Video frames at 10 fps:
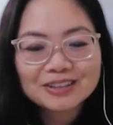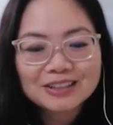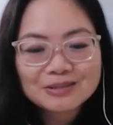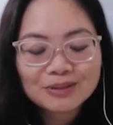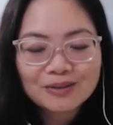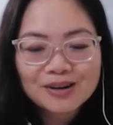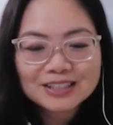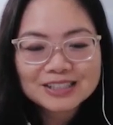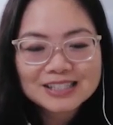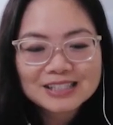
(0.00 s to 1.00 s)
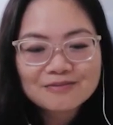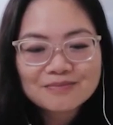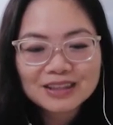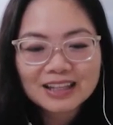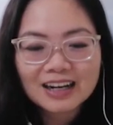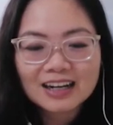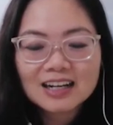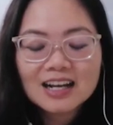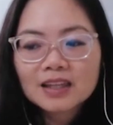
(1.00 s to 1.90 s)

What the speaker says: It's been a while since I've been there,